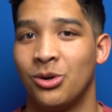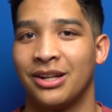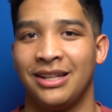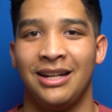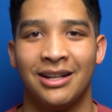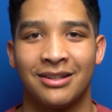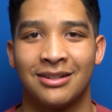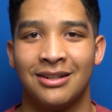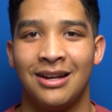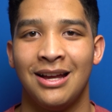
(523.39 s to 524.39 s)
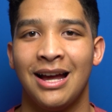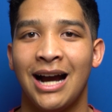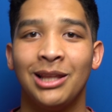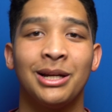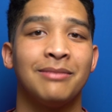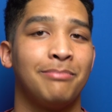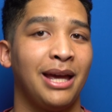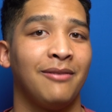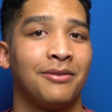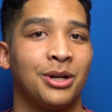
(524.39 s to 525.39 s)
more than the other. I look at
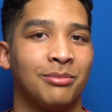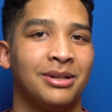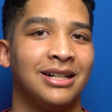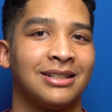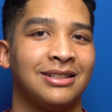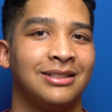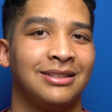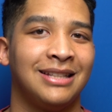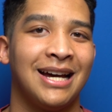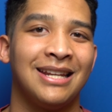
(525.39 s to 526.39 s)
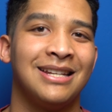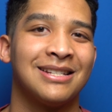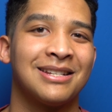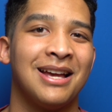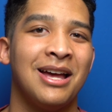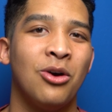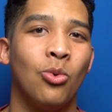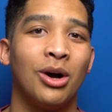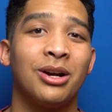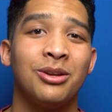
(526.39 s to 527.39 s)
bang for your buck. That is,
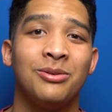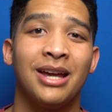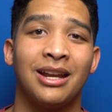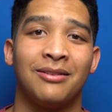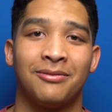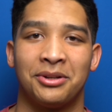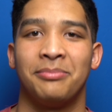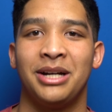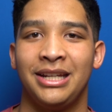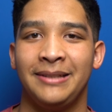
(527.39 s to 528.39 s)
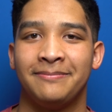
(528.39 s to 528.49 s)
what are you getting for the money?